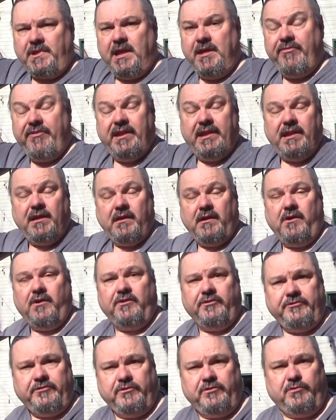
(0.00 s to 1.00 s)
and then
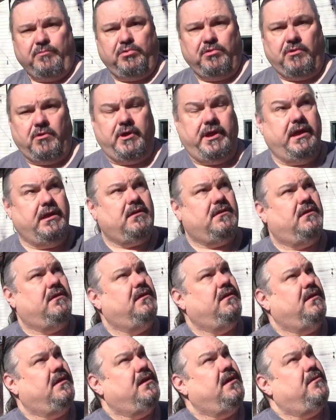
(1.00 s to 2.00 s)
also deploy
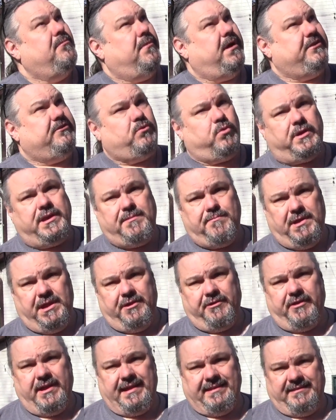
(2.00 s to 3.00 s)
my
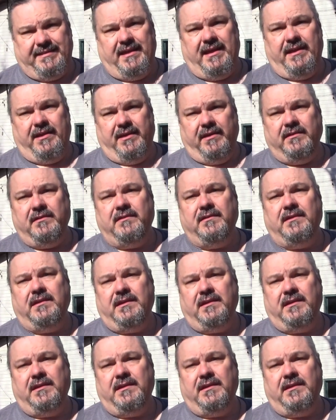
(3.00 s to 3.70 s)
20-meter antenna